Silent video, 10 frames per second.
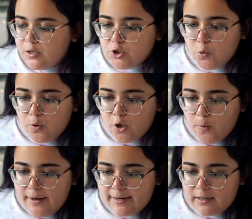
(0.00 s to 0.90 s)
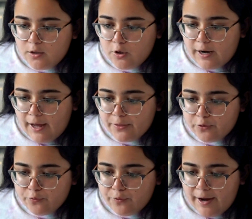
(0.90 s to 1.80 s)
So we'll go ahead and look at
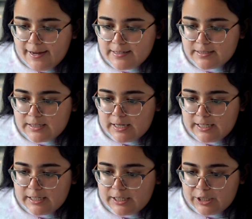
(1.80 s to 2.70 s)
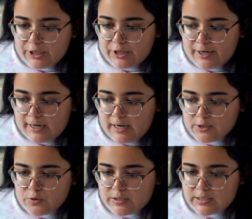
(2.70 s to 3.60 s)
the reds in here, and
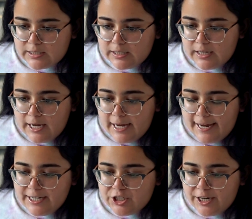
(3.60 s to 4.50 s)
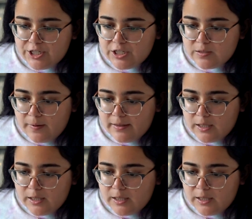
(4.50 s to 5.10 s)
as you can see, it changes my